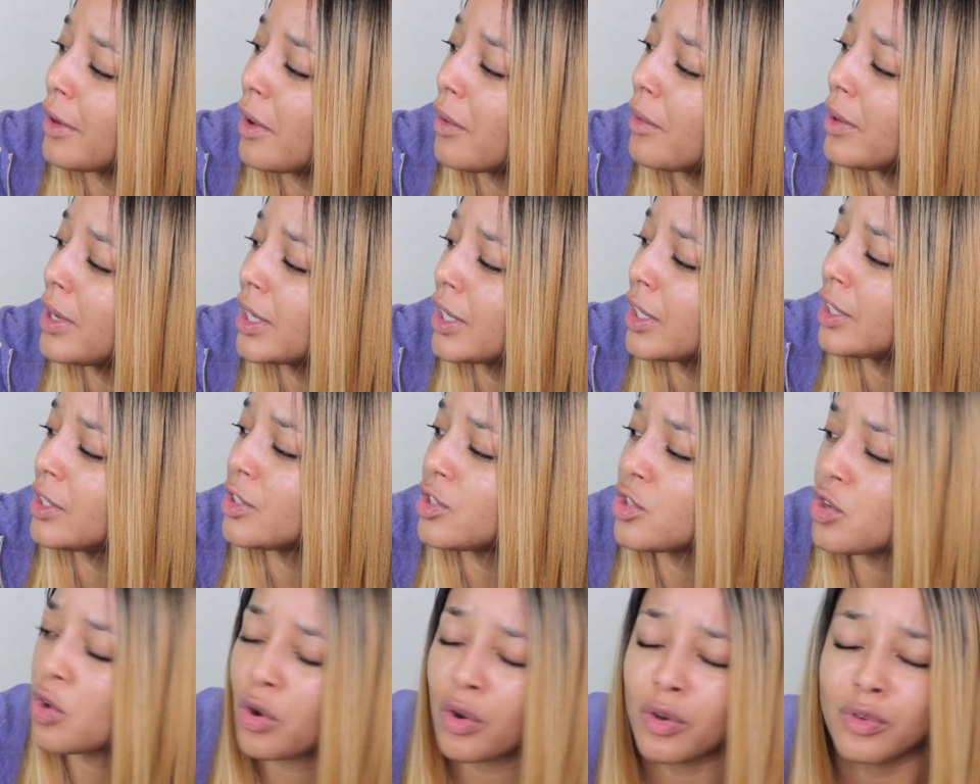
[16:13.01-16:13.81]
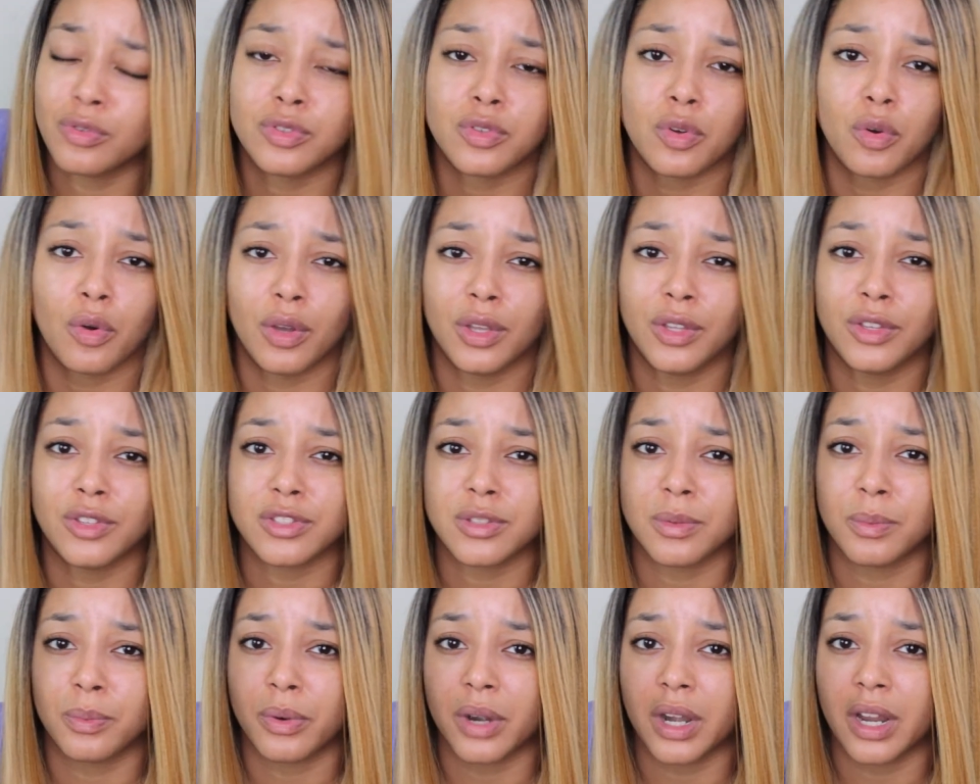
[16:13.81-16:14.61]
know. It controls oils
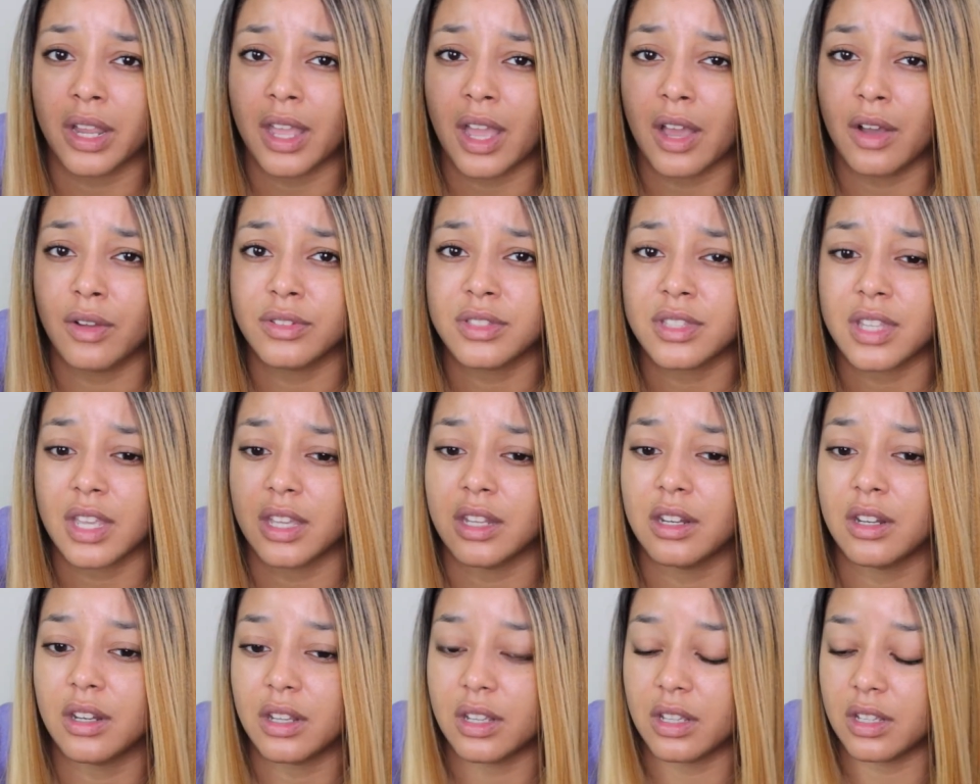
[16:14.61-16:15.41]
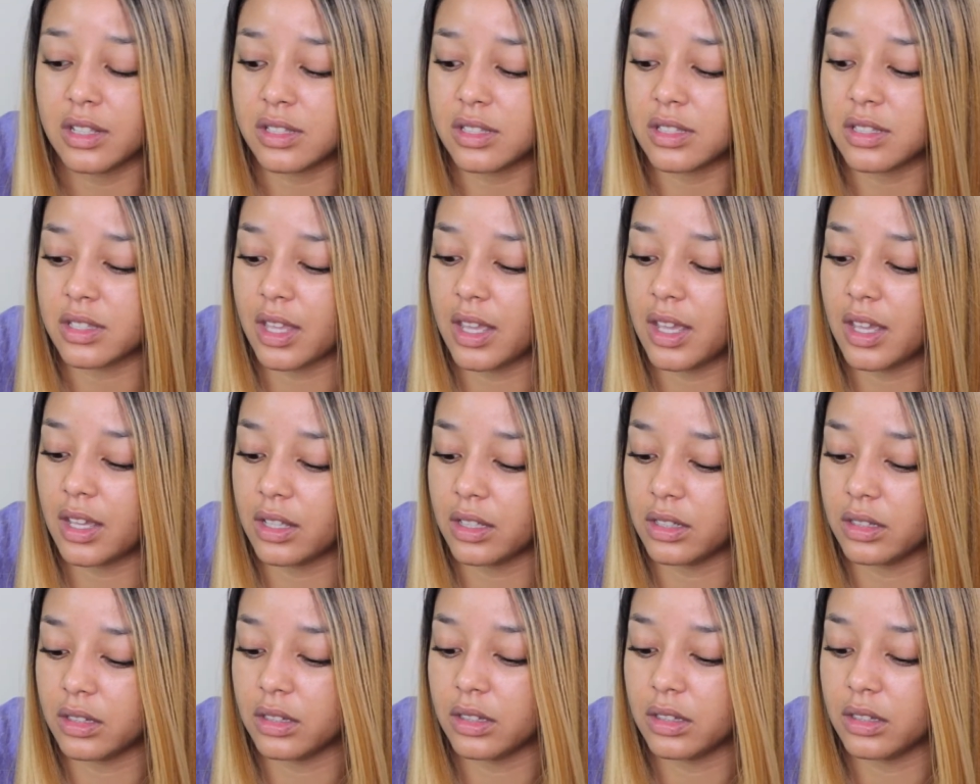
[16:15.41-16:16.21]
and breakouts and it's like
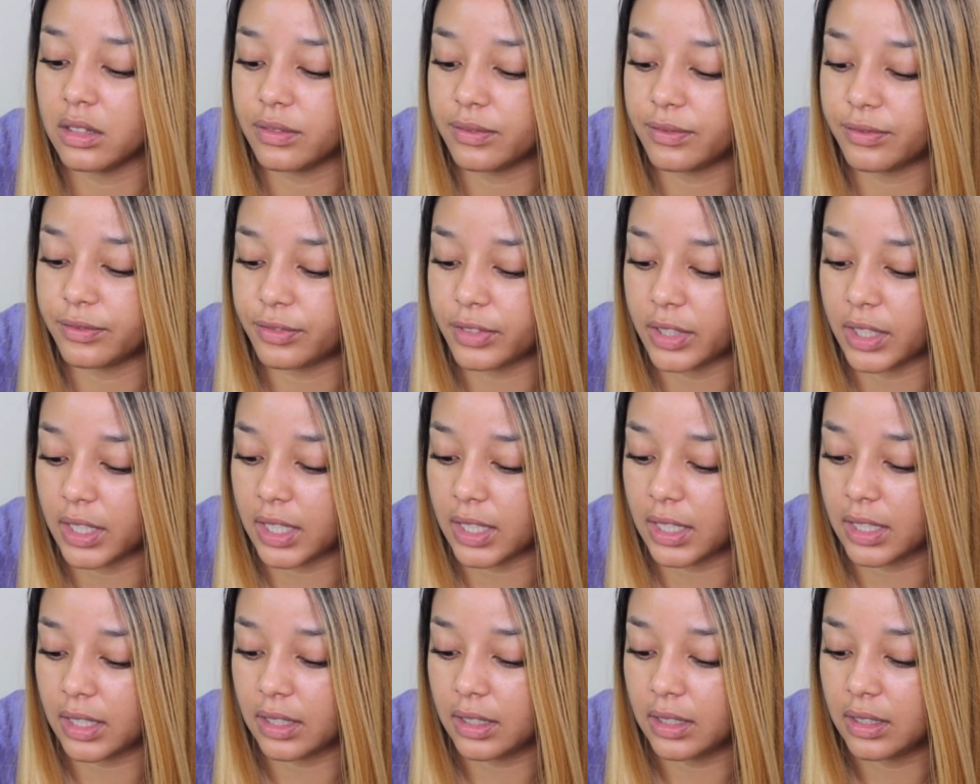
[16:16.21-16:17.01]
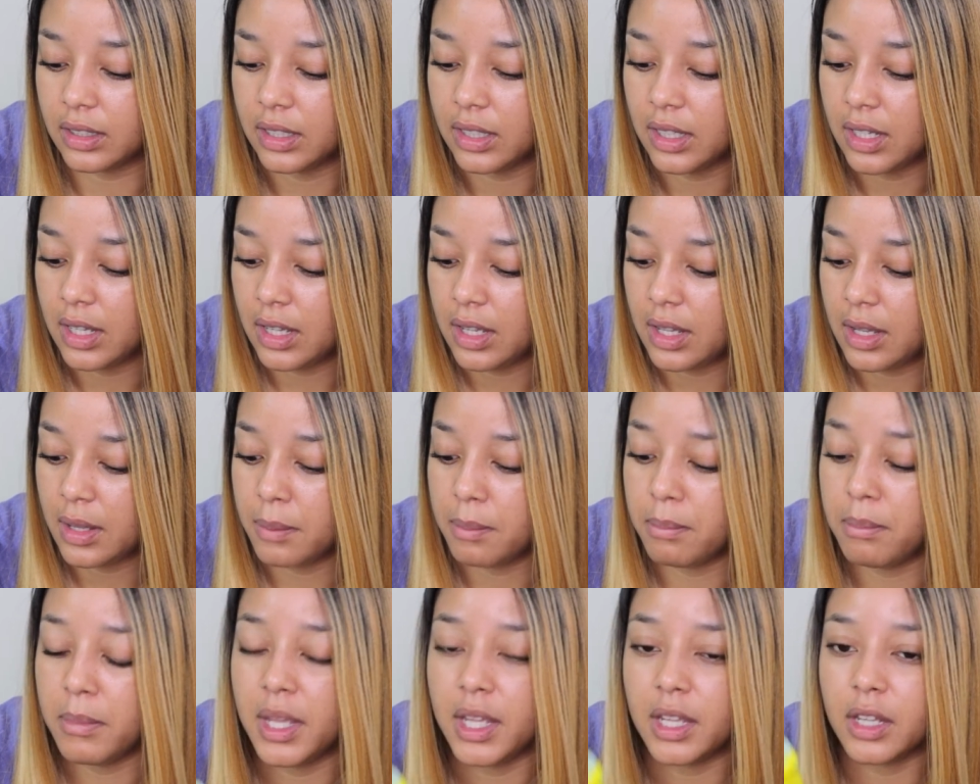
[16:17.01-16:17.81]
freaking
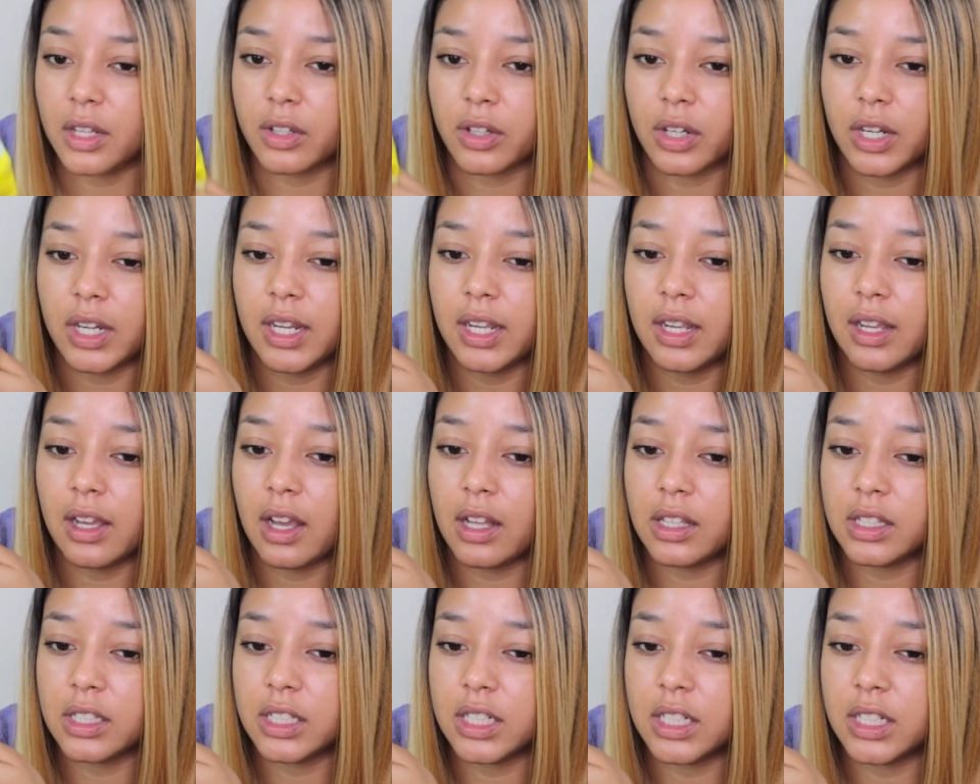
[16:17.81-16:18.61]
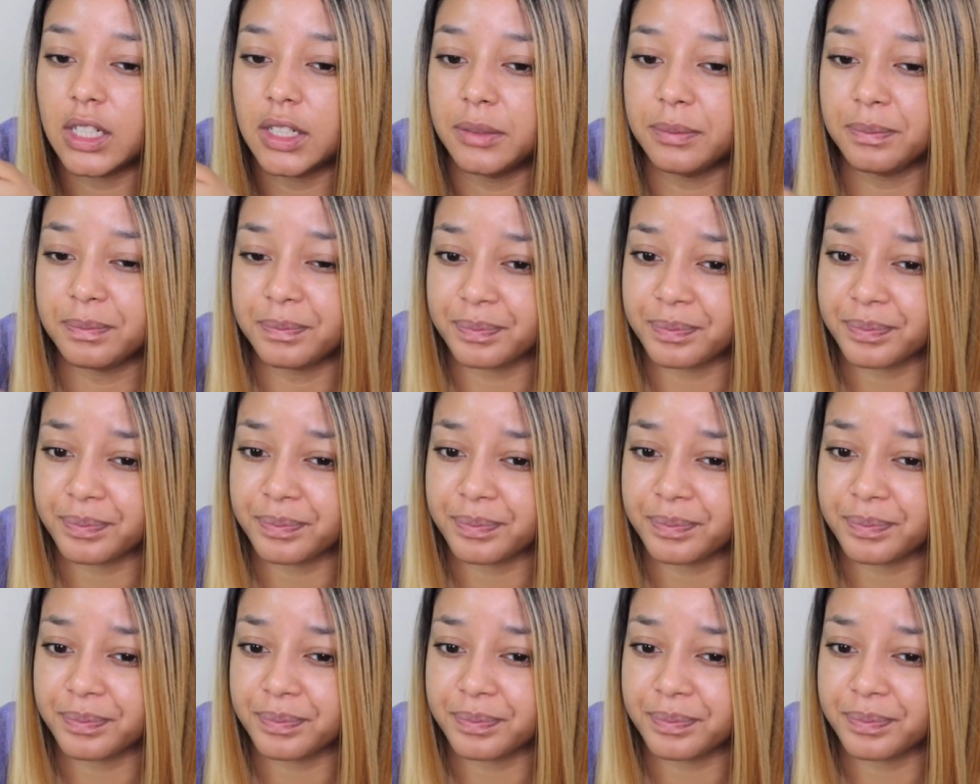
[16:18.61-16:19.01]
mint green color